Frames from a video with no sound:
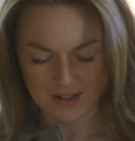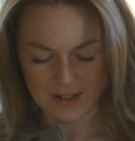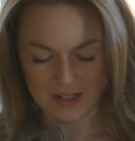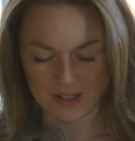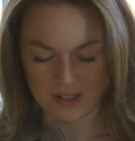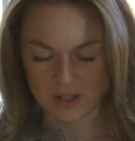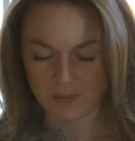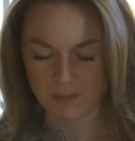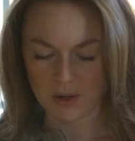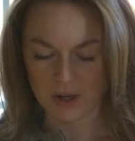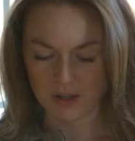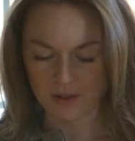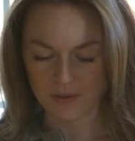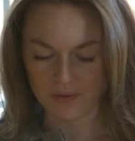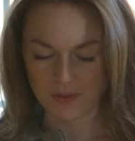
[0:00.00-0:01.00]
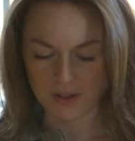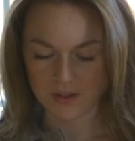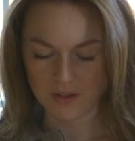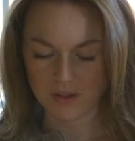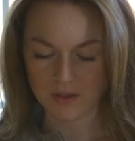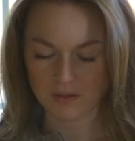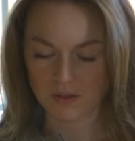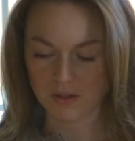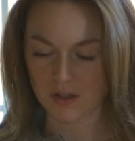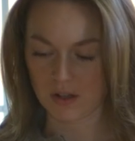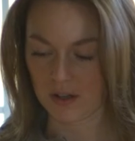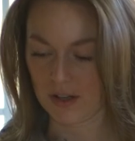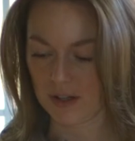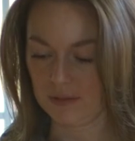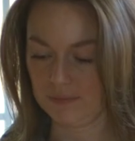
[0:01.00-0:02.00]
It's part of this
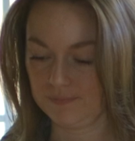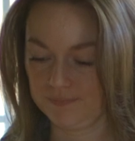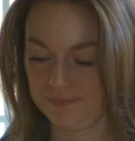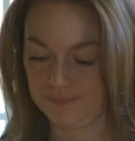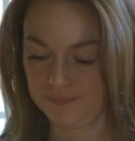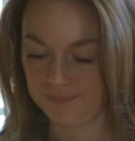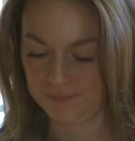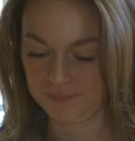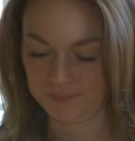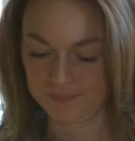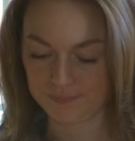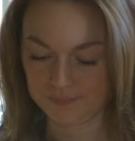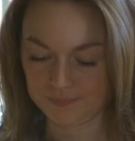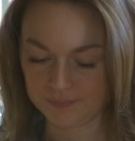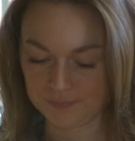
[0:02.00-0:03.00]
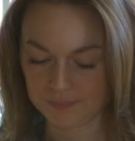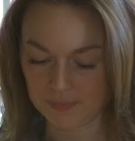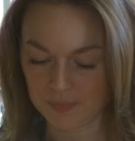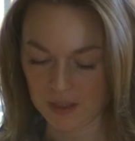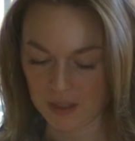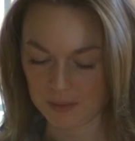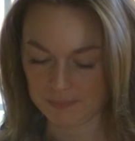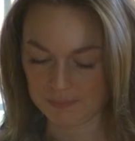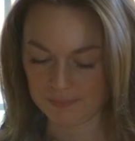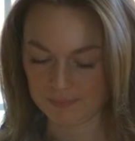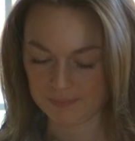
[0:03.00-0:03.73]
star now. Yep.